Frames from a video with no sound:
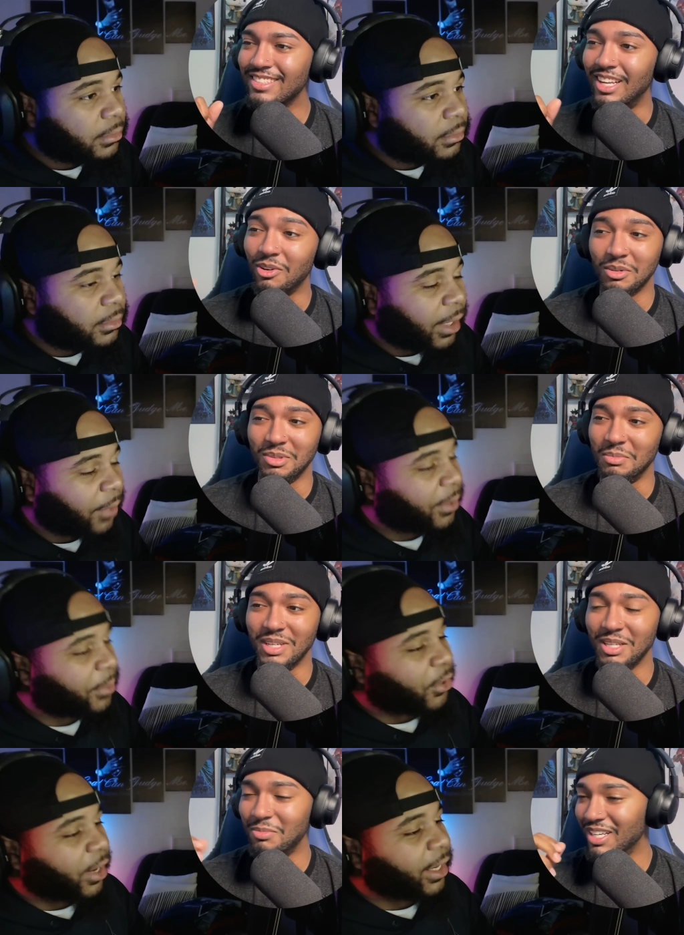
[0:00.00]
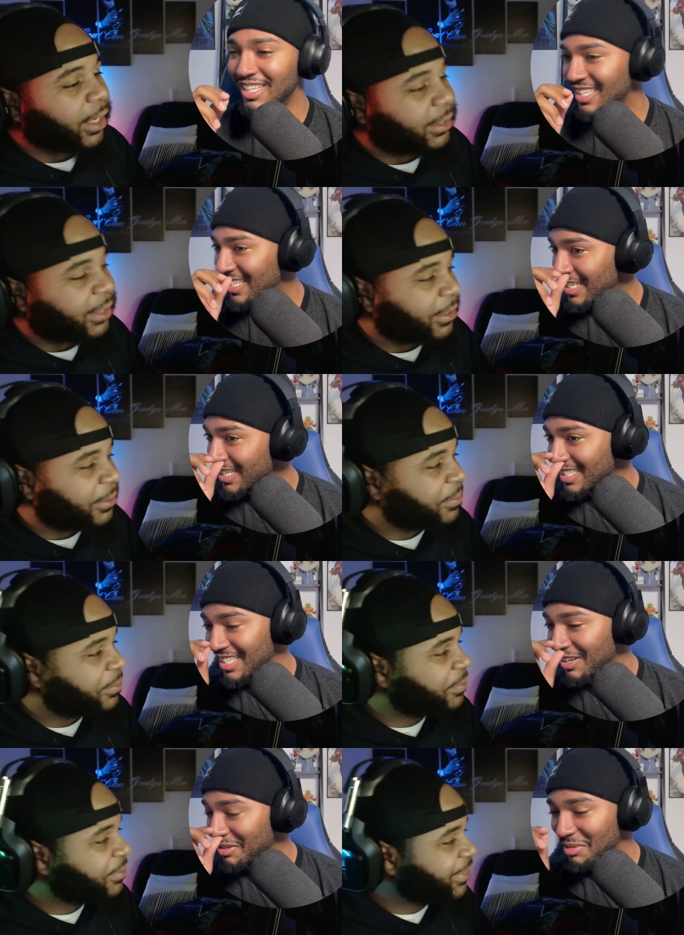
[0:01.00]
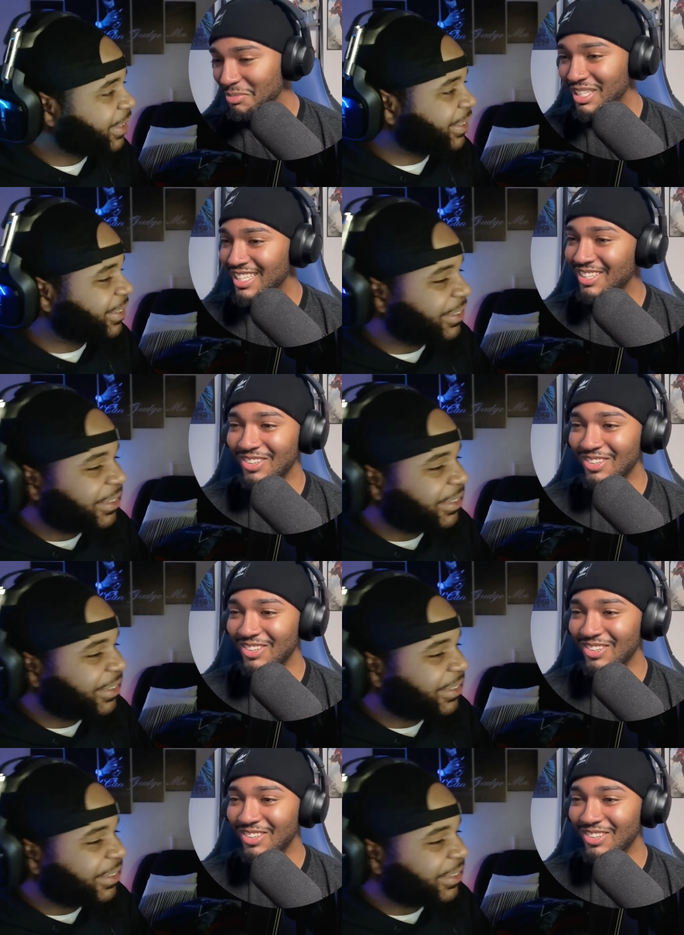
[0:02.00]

Speaker 1: That would have been me, like bro. That, that would have been me in